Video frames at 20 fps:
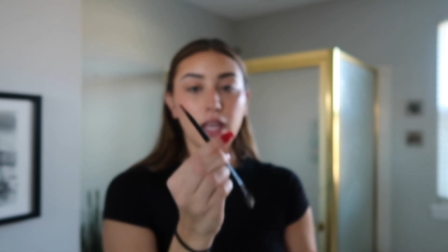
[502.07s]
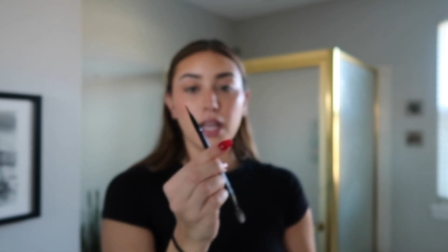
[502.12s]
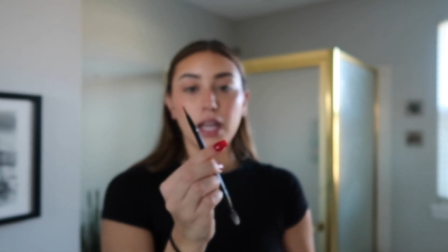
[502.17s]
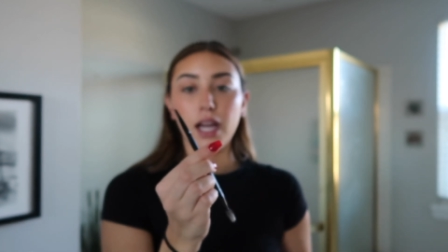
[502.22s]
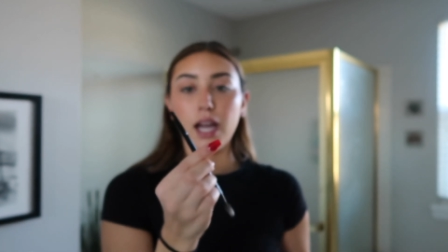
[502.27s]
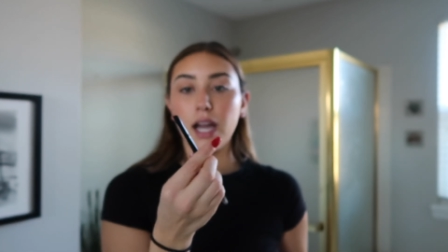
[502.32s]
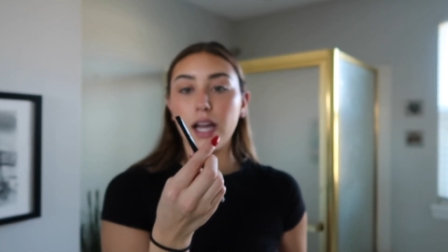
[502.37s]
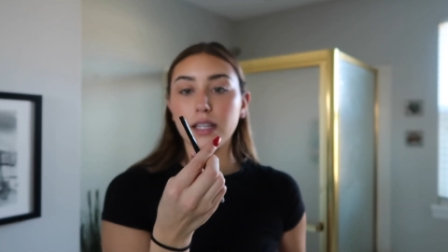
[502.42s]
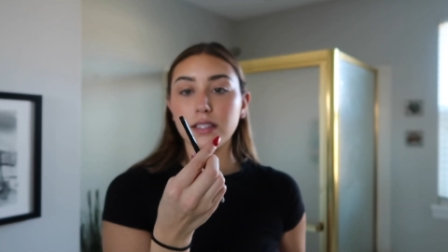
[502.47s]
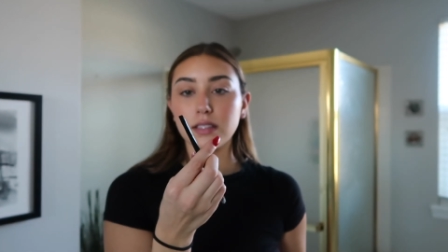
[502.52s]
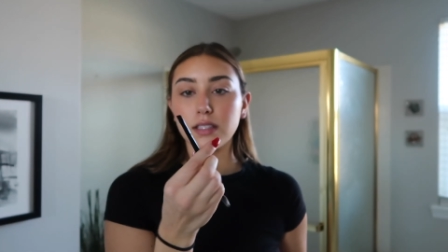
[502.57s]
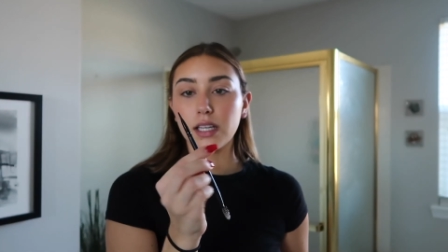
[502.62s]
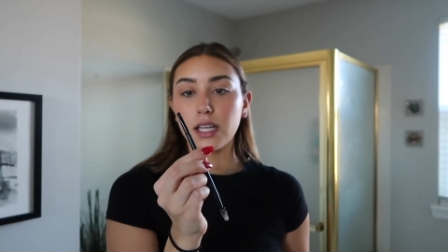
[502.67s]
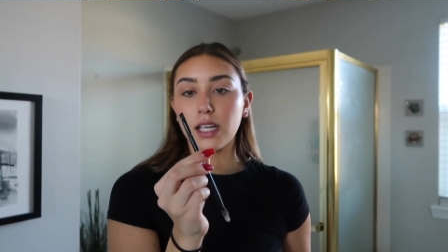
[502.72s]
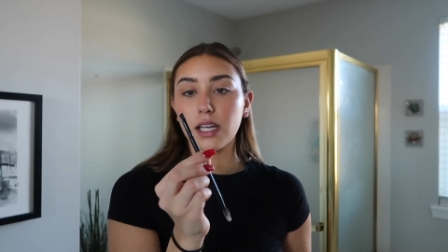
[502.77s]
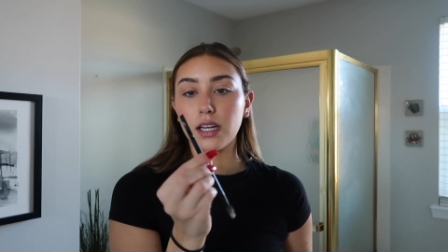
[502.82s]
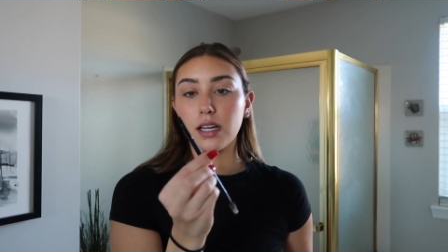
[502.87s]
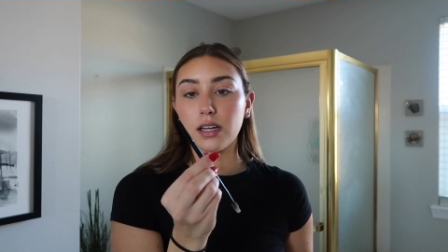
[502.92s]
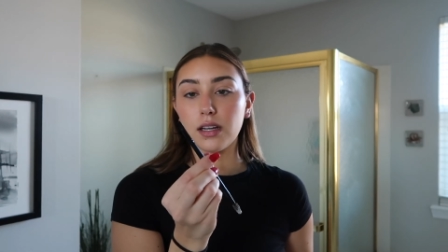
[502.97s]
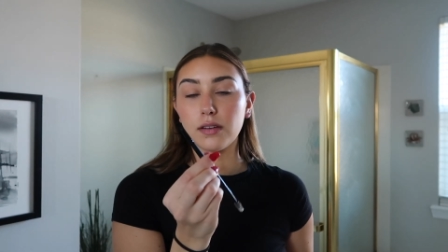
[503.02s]
It has
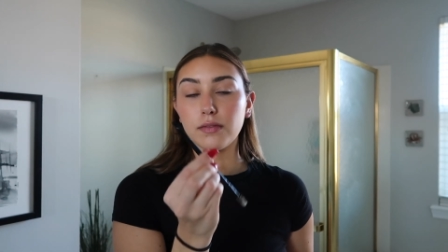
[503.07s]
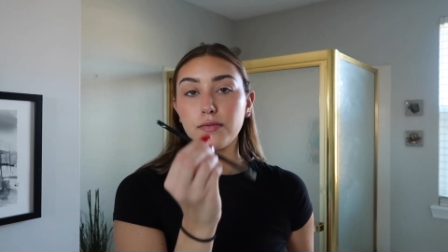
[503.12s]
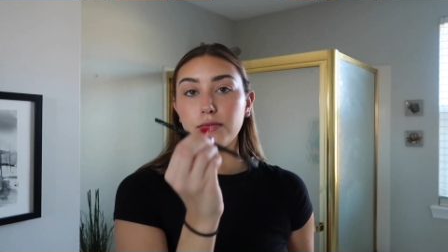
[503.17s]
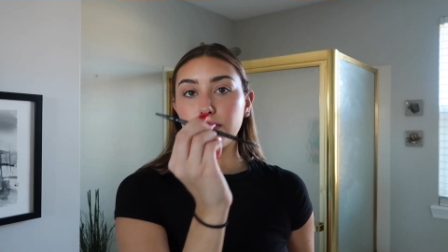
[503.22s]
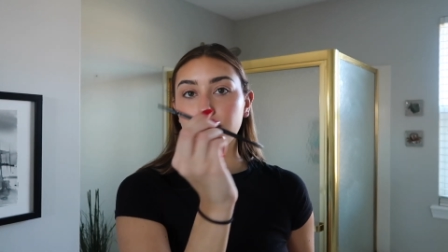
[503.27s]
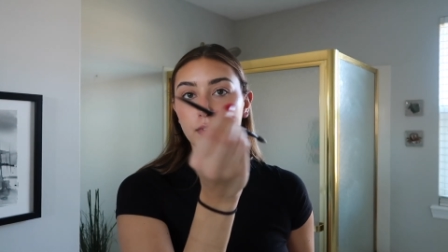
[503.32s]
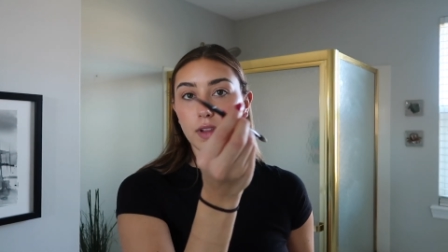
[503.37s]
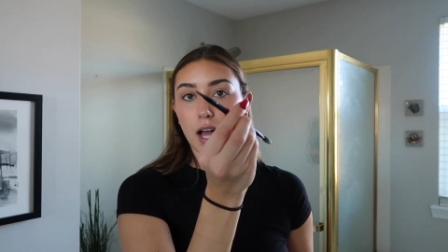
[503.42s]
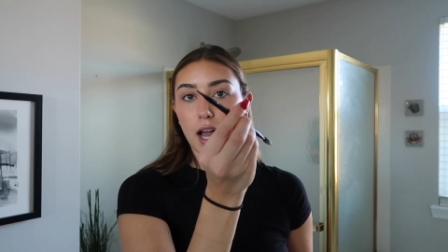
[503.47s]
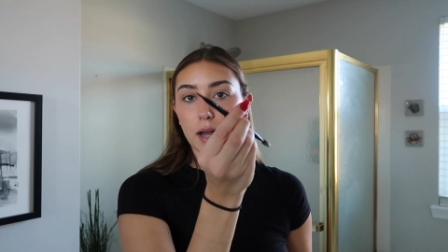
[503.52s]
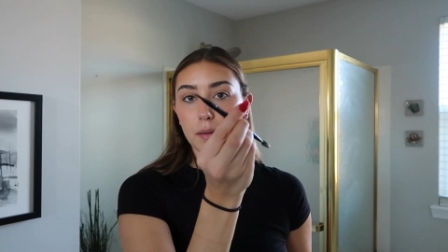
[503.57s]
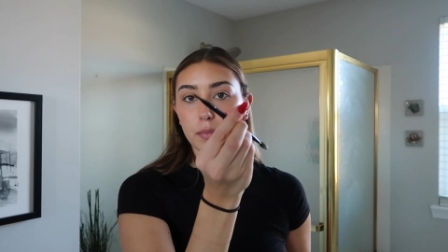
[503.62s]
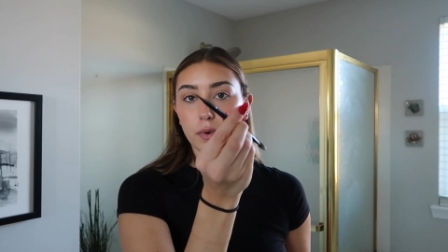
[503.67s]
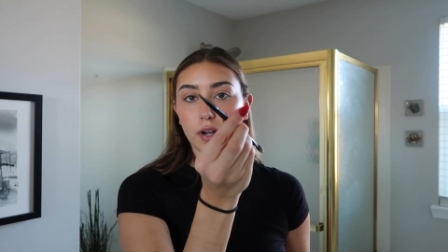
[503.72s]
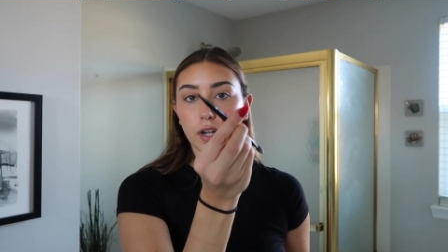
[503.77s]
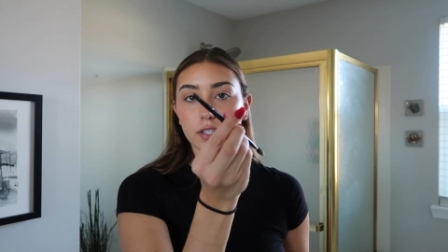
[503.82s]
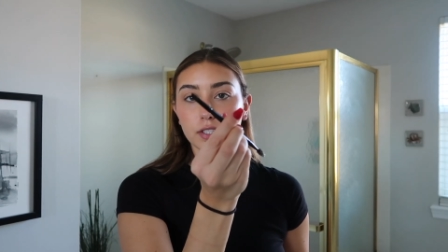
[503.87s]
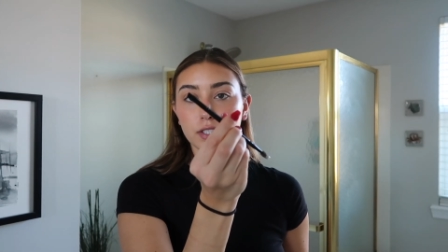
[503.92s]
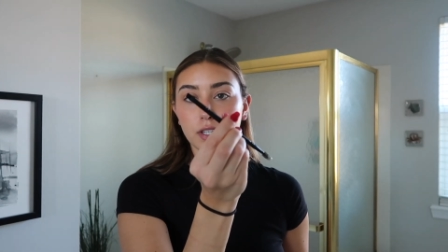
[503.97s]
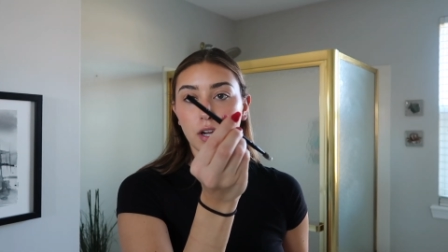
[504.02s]
like a flat
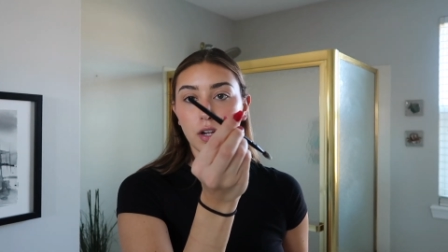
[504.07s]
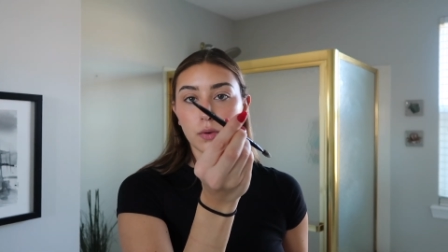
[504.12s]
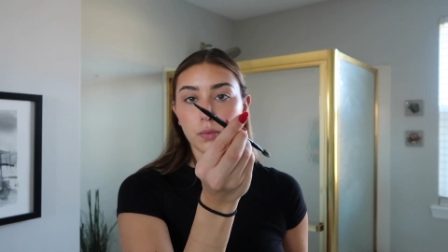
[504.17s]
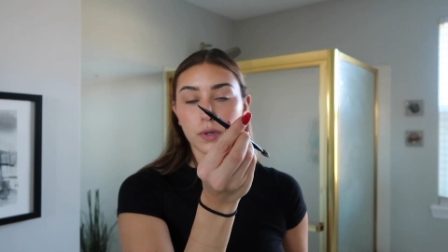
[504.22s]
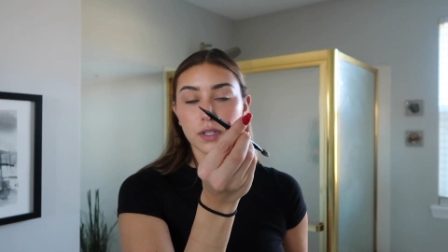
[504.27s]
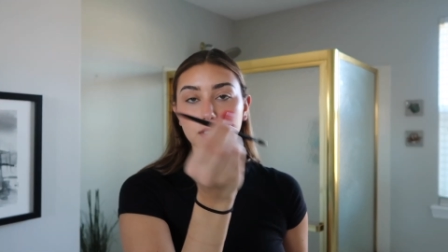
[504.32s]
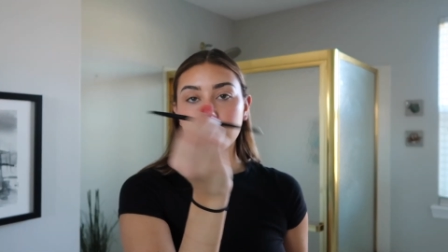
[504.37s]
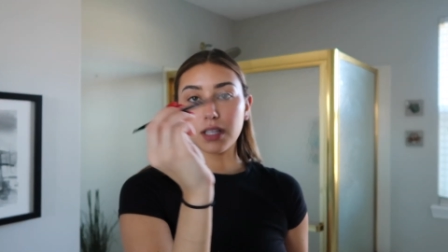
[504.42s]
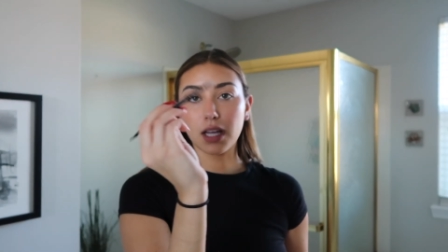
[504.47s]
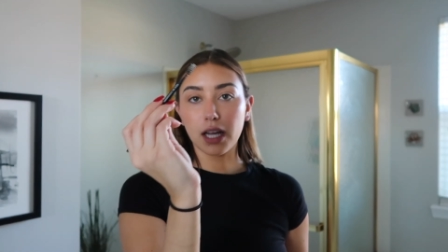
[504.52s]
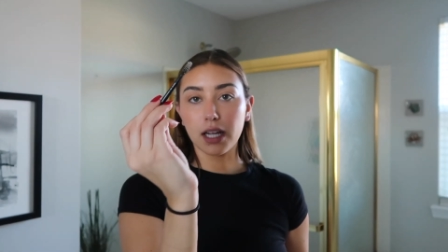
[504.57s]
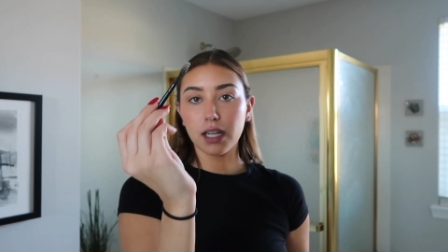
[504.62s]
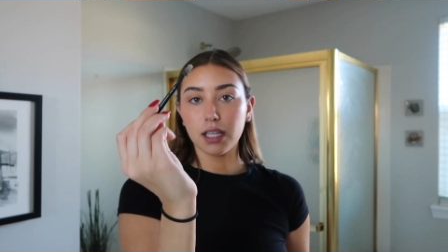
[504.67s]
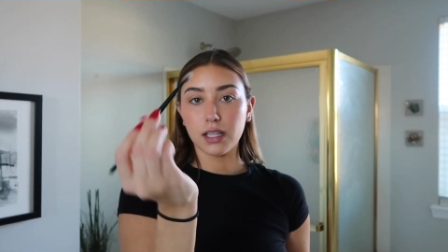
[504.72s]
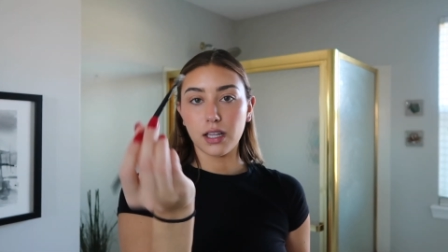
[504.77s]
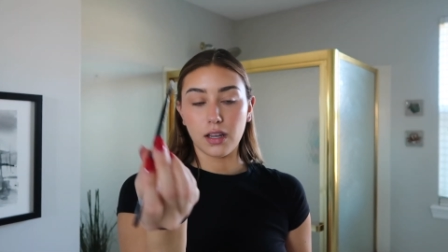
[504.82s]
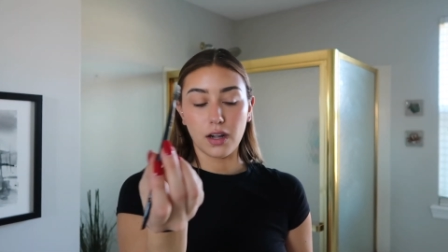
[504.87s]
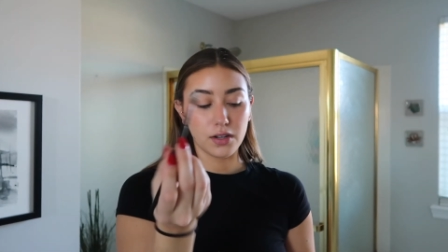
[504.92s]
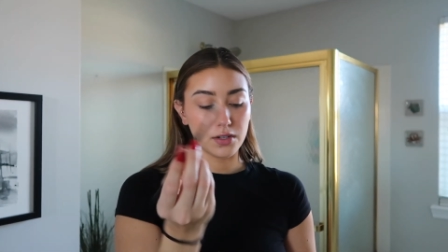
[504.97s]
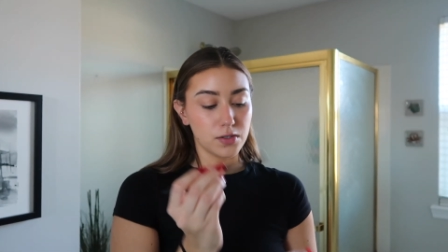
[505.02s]
brush on one side
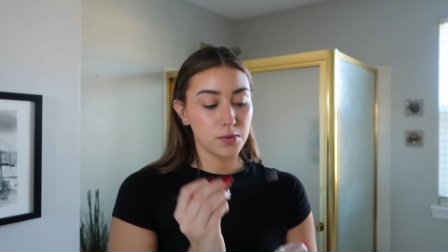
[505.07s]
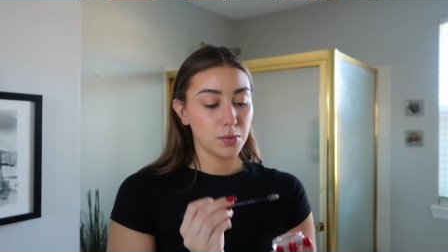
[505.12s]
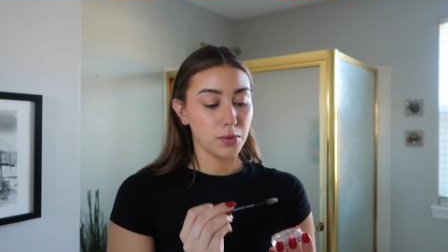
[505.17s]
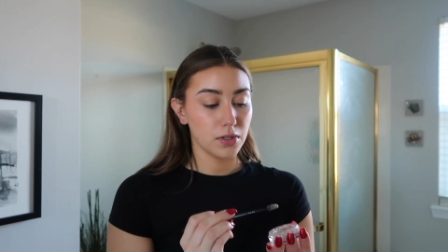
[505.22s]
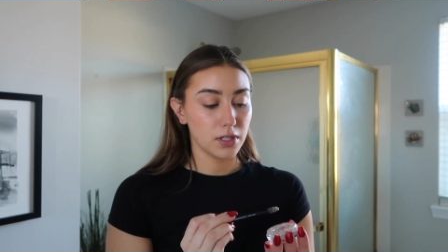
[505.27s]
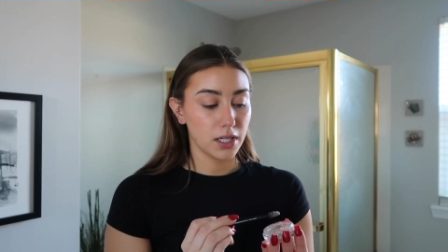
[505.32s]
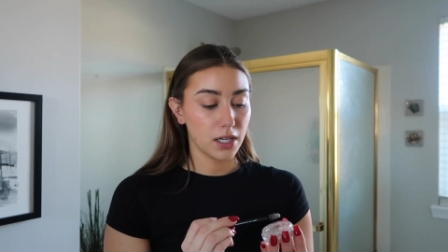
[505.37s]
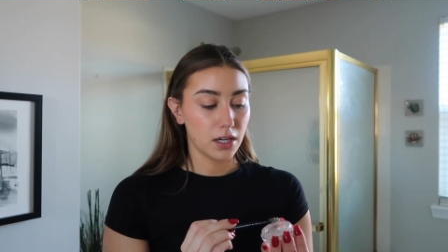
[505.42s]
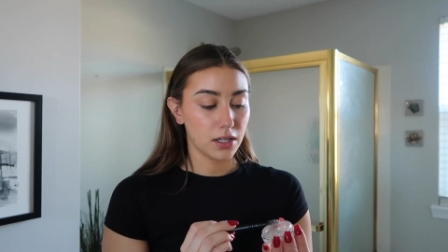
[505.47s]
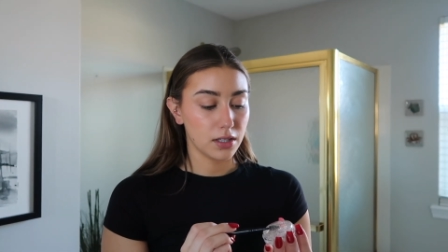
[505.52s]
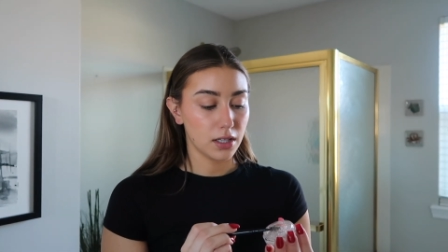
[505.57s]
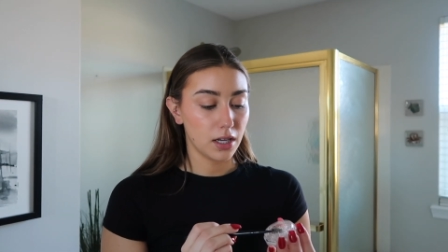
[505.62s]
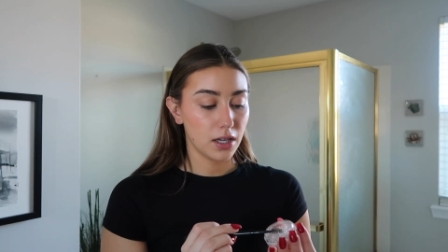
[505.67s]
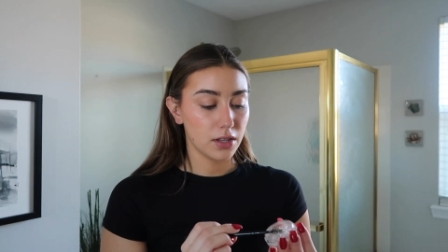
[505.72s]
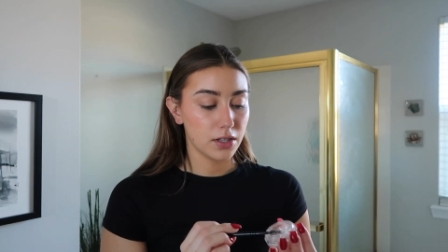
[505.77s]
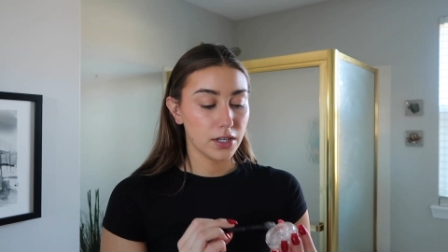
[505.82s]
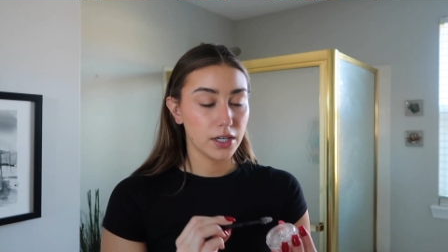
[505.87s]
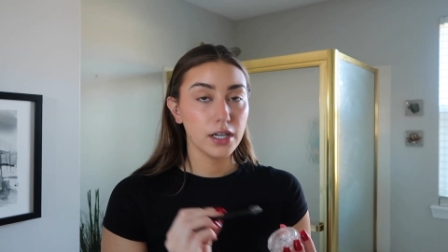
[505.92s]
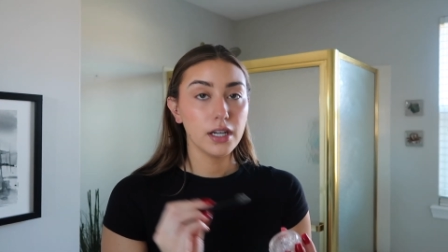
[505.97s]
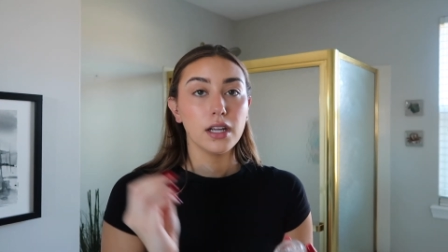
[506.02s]
and then a spoolie on the
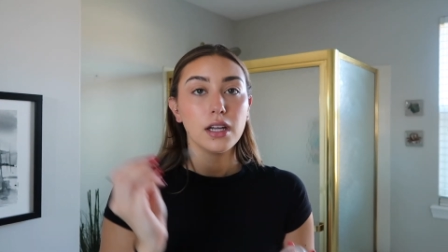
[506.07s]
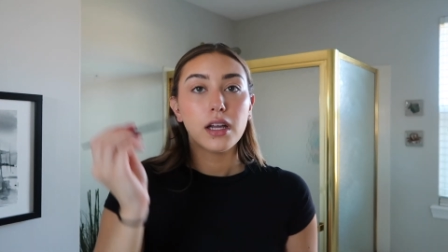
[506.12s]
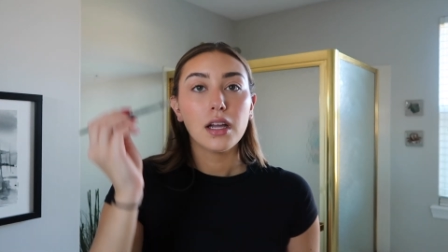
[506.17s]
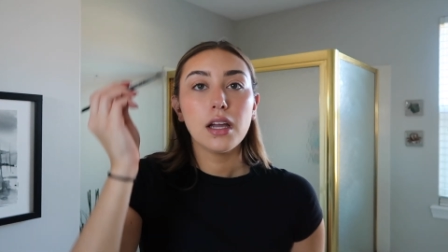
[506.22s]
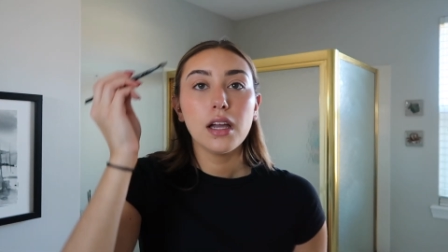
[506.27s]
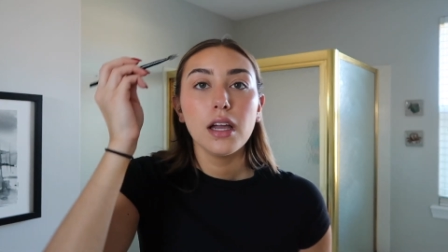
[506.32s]
other.